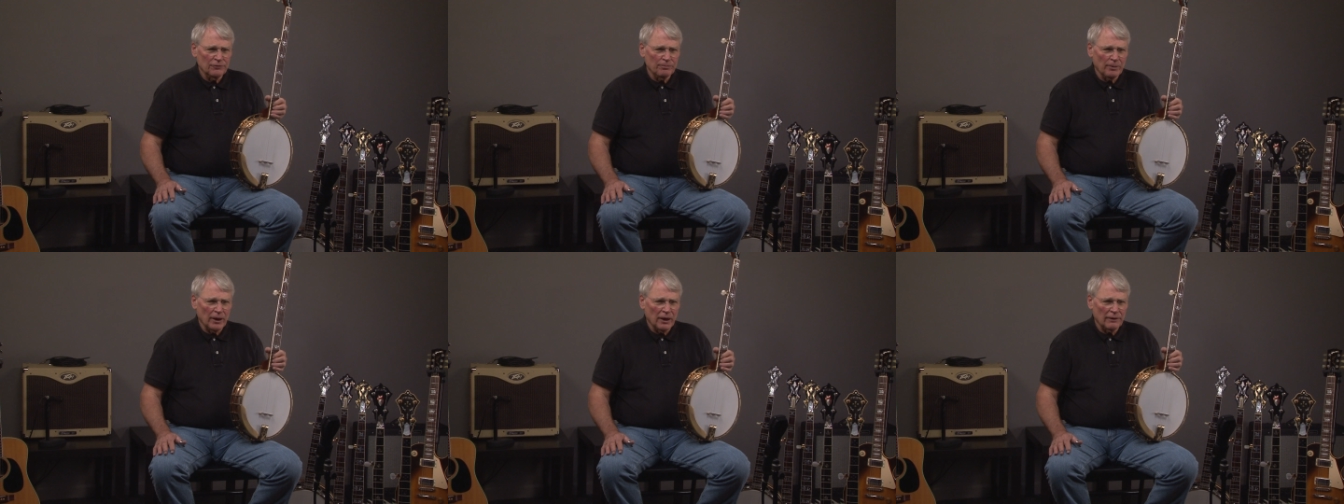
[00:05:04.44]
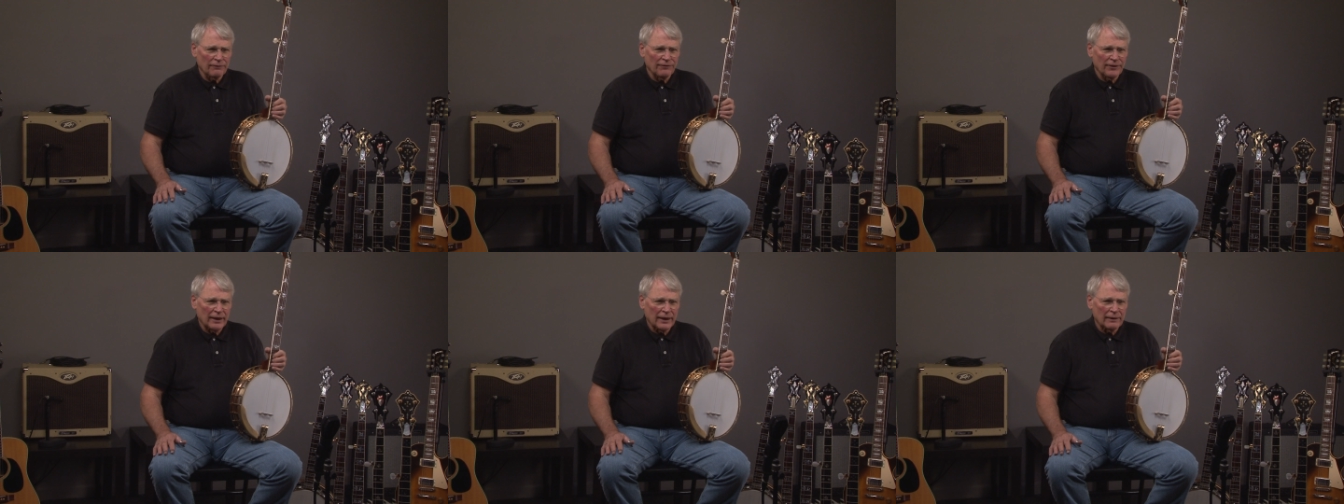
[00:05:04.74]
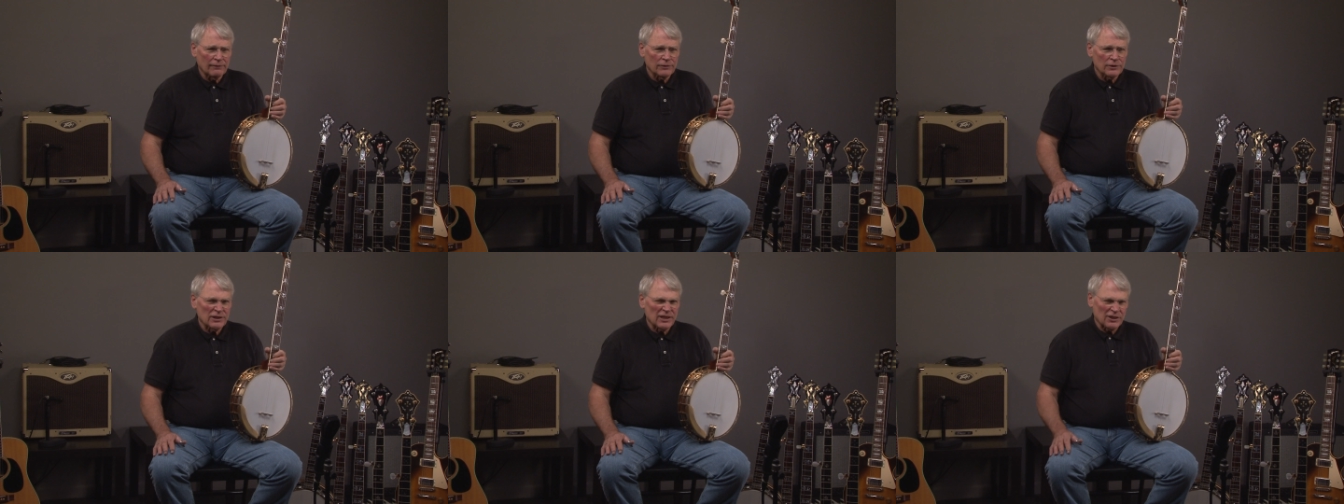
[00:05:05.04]
bought
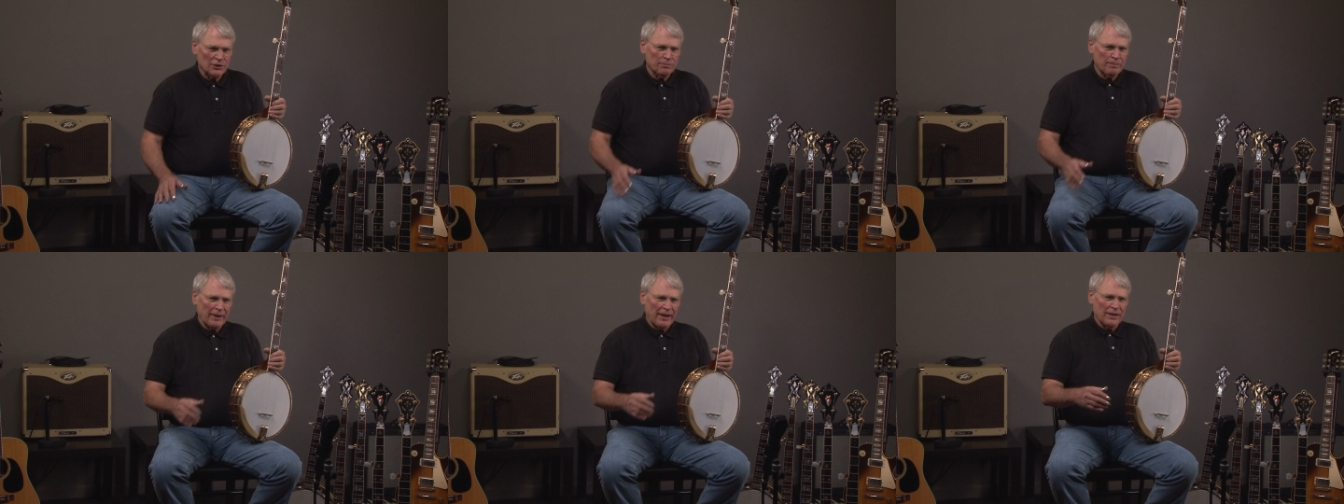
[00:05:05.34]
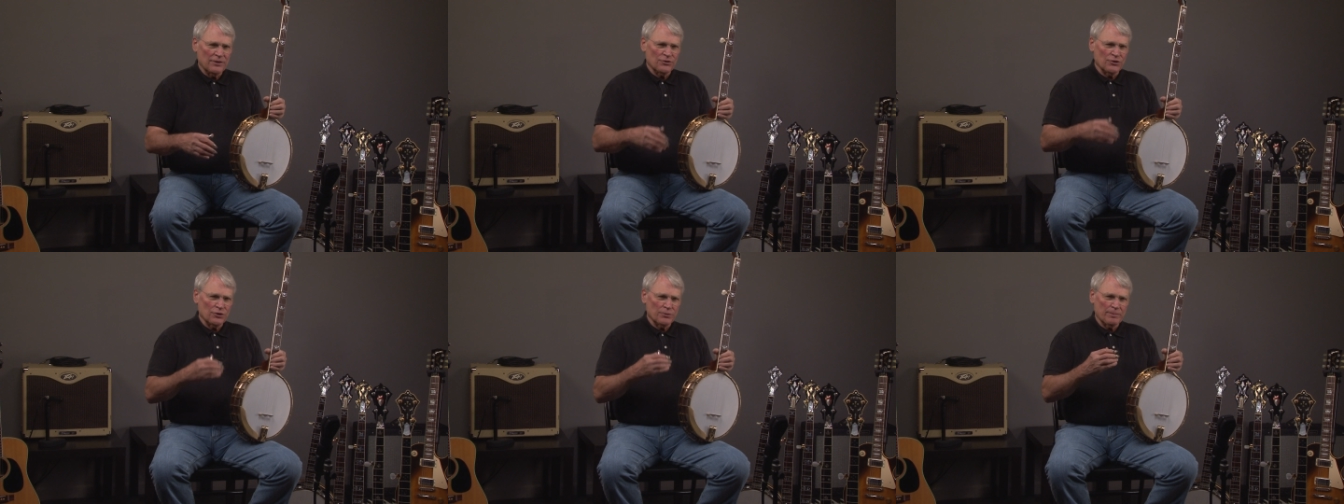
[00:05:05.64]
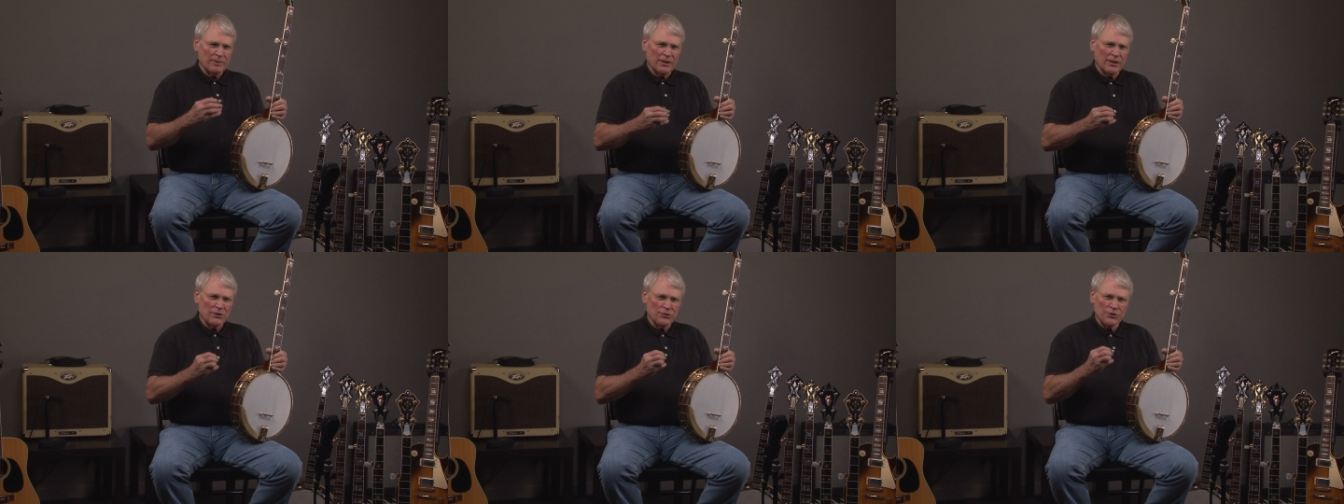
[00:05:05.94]
five or six banjos
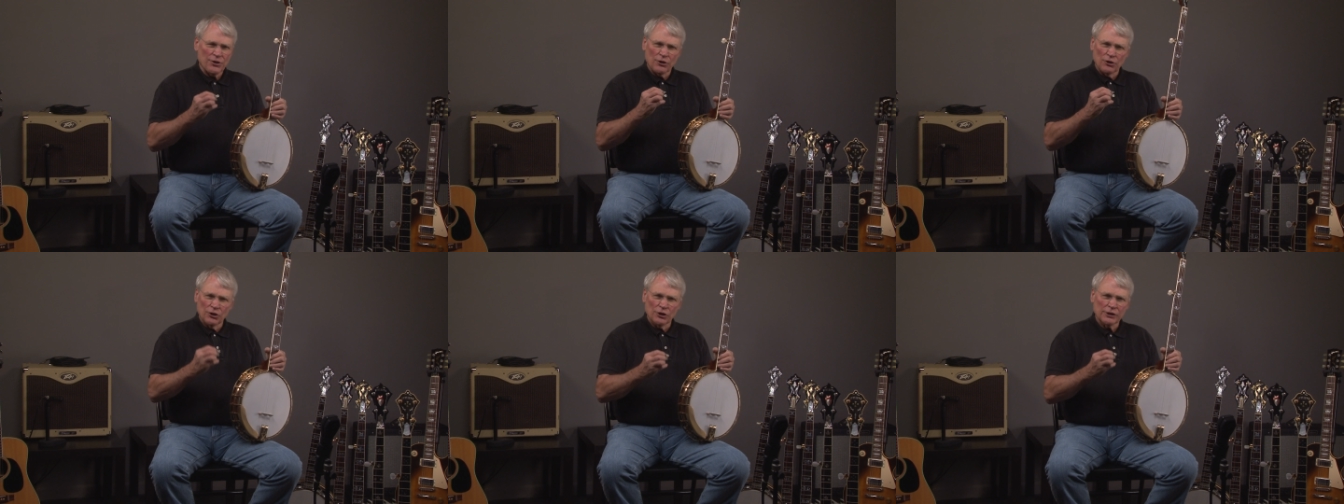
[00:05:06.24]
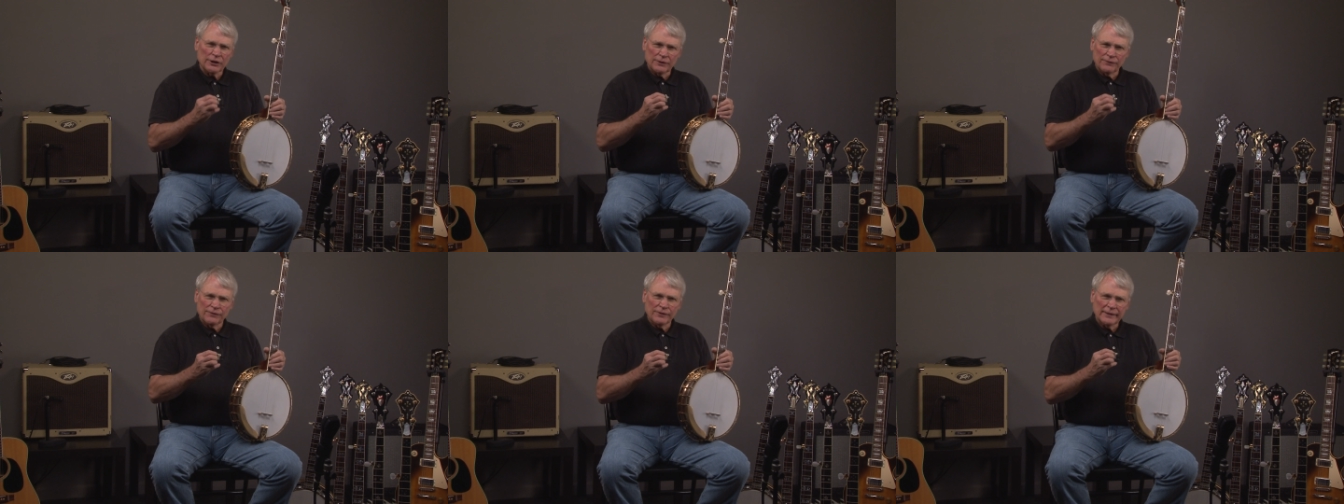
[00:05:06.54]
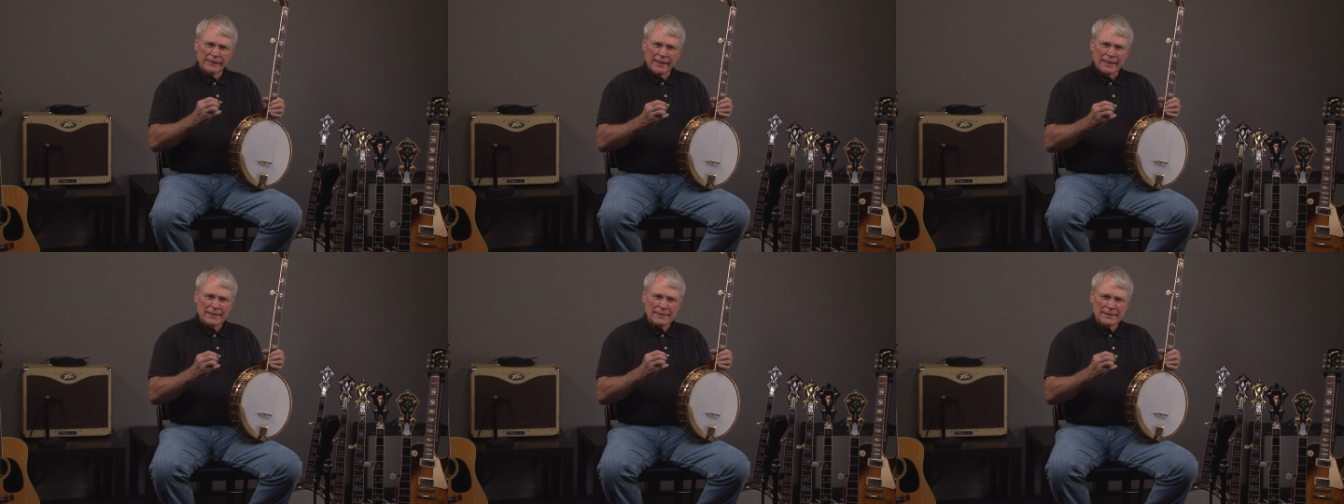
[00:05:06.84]
because they're looking for
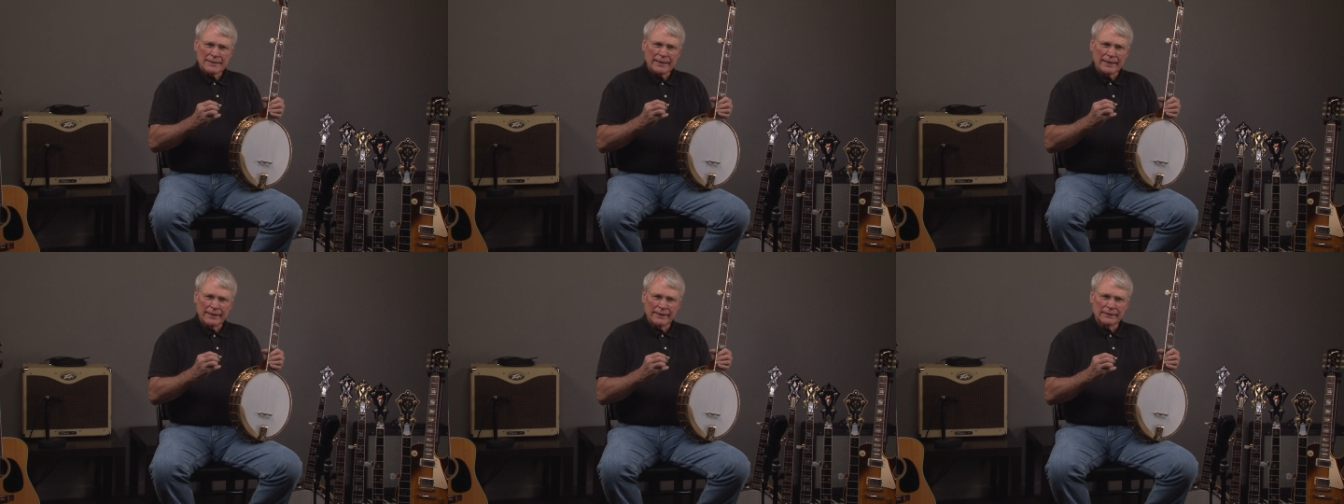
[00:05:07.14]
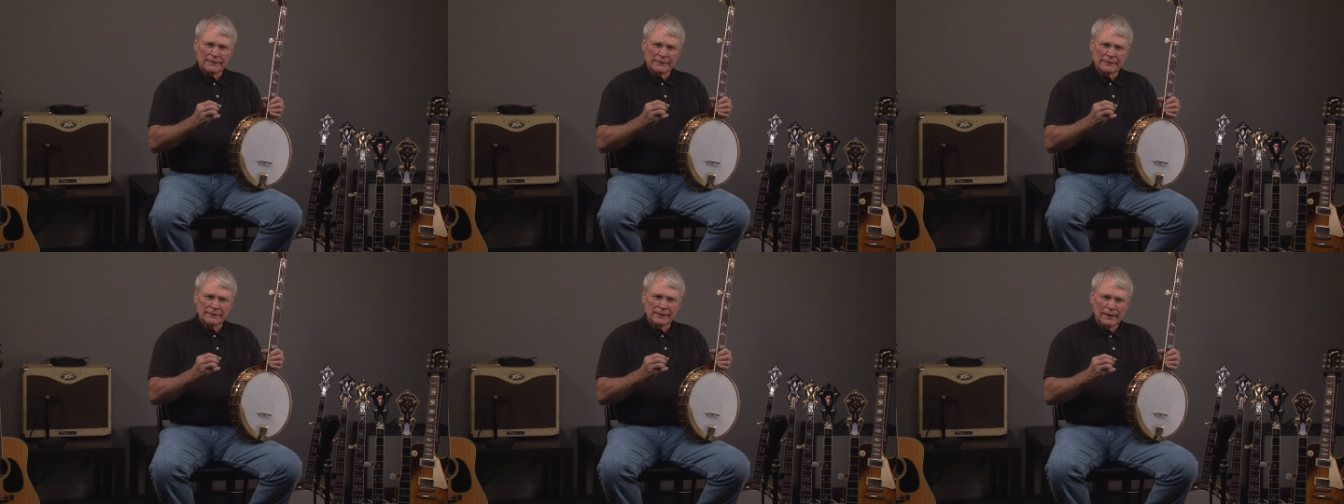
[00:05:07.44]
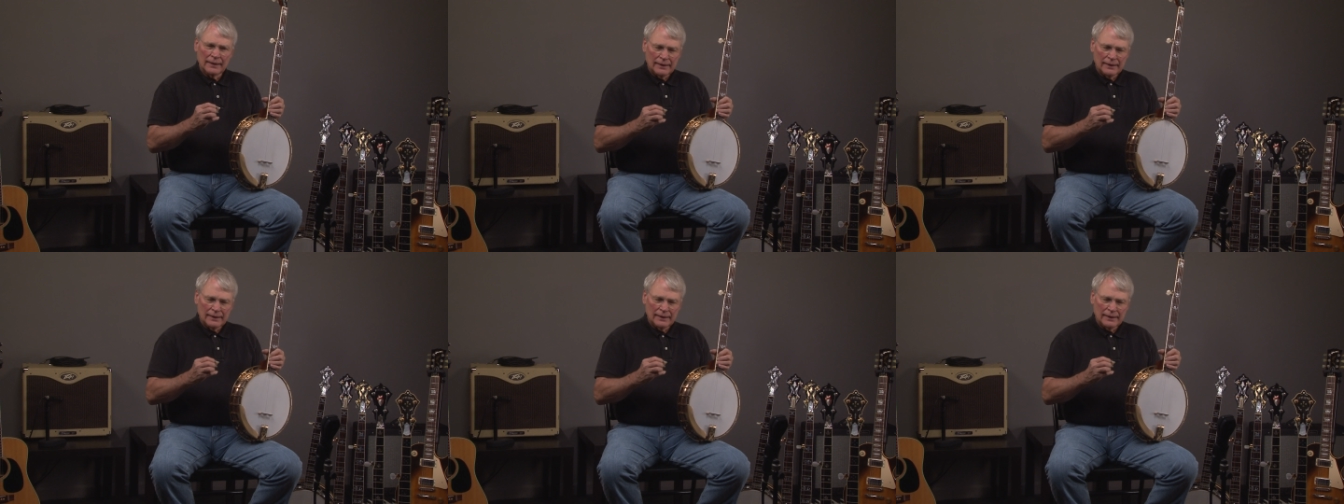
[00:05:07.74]
that sound.